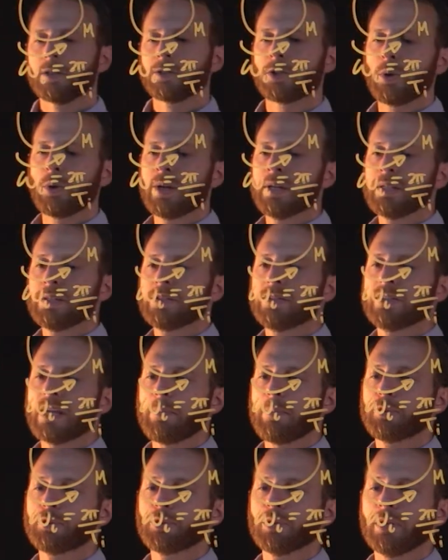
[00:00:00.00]
So
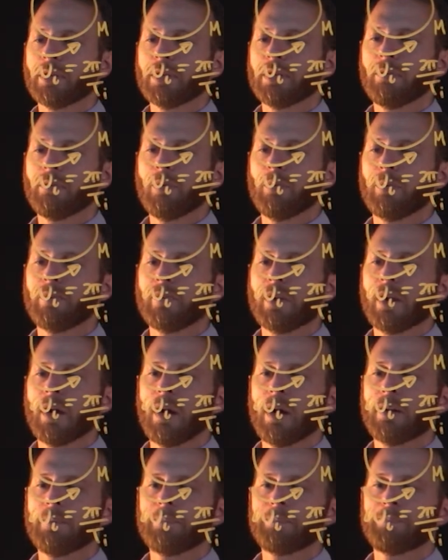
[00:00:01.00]
conceptually, what we've
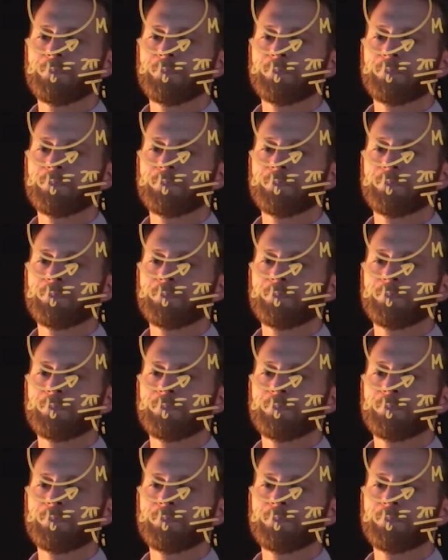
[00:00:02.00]
got,